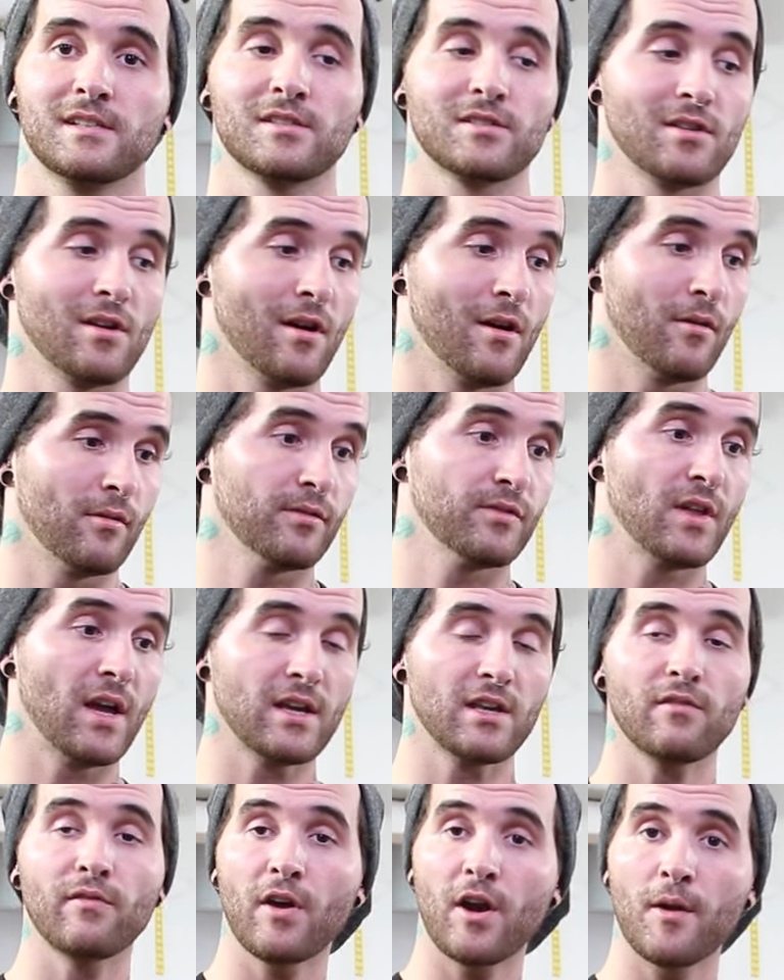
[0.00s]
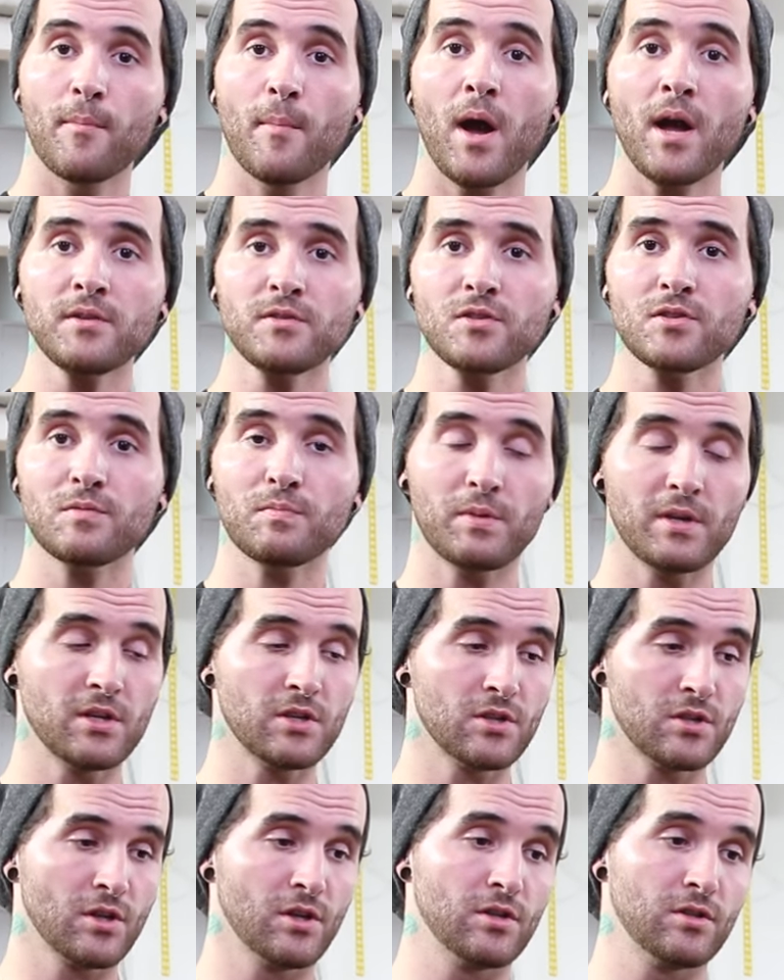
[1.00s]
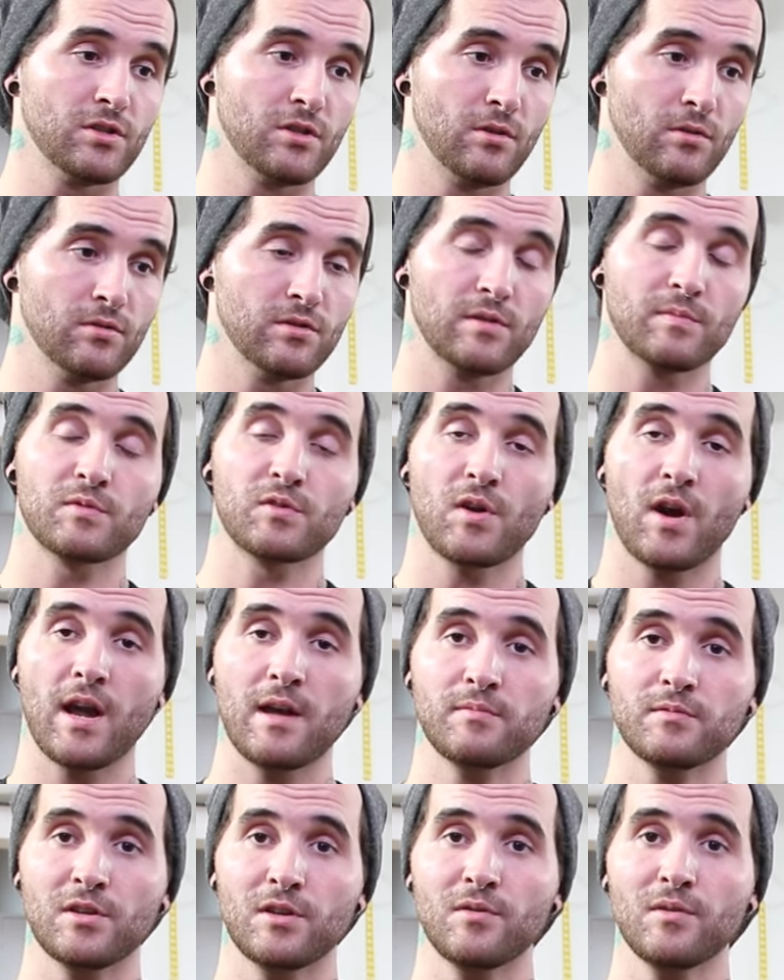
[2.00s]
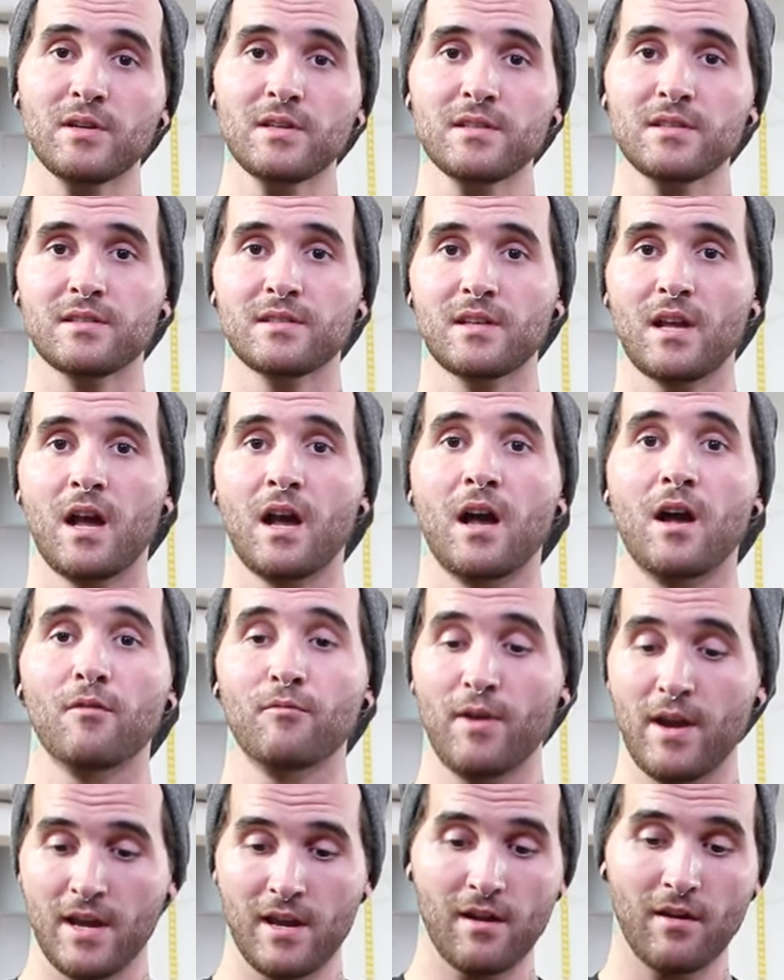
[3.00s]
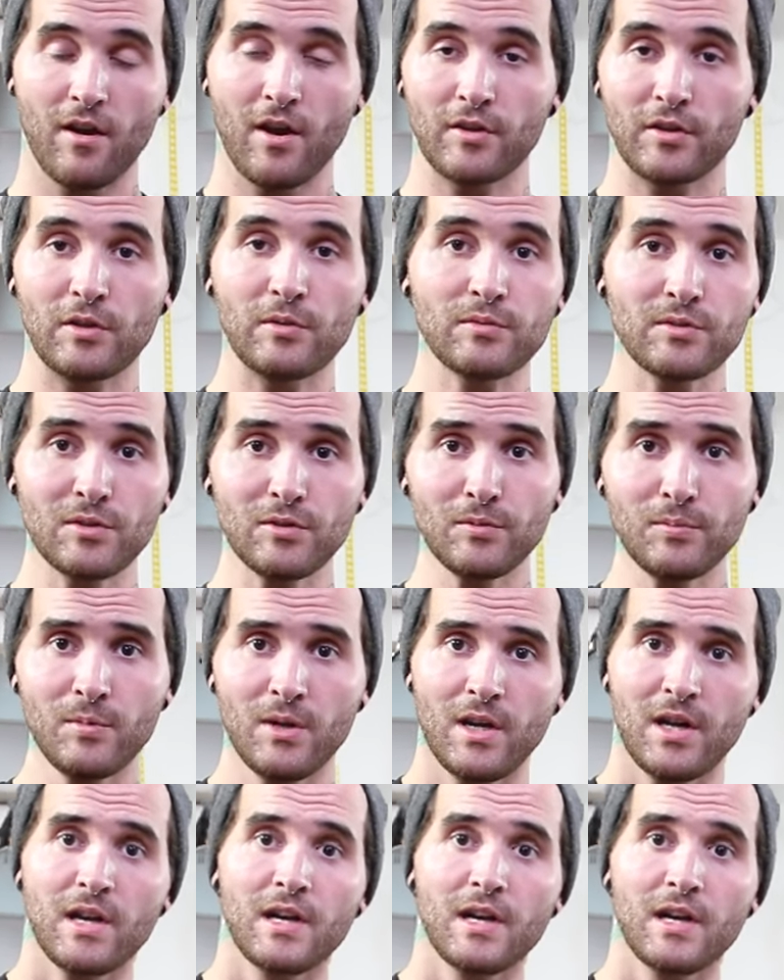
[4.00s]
So thank you very much. Be sure to subscribe to us uh, right here on YouTube.